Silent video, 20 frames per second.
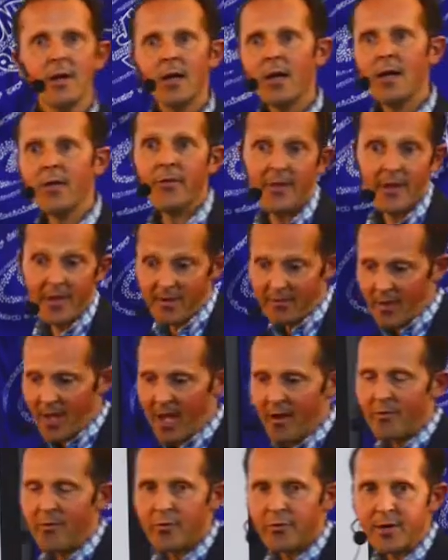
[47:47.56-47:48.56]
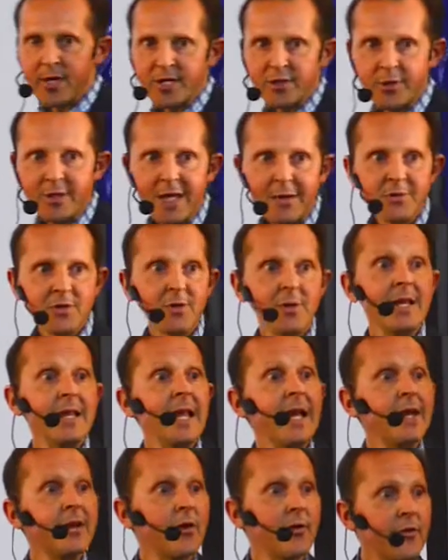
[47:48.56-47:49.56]
and then have the re-entry capsule
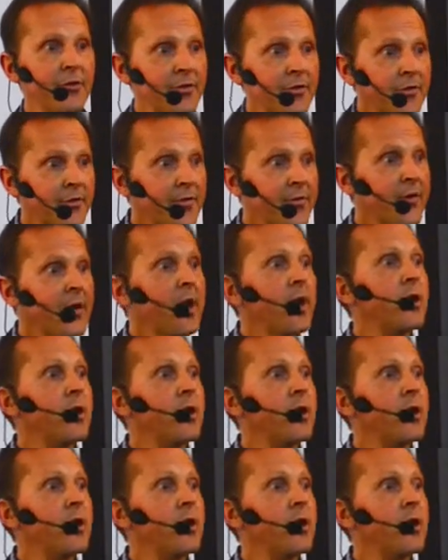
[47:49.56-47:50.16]
land on Earth,